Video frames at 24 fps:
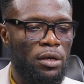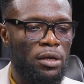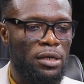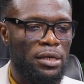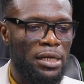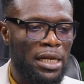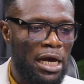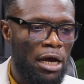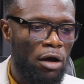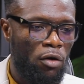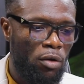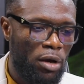
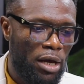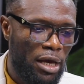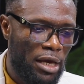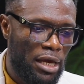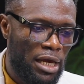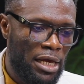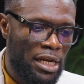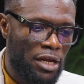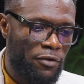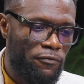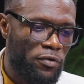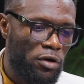Now,
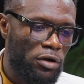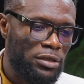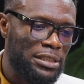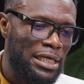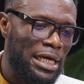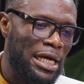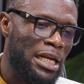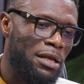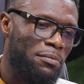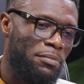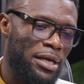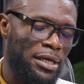in the various
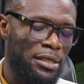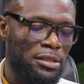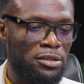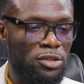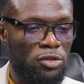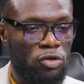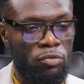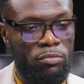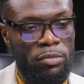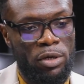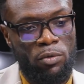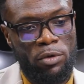
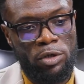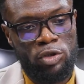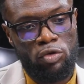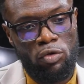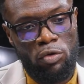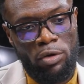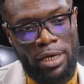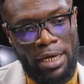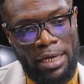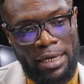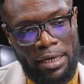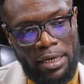elements, you may want to
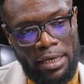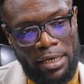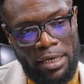look at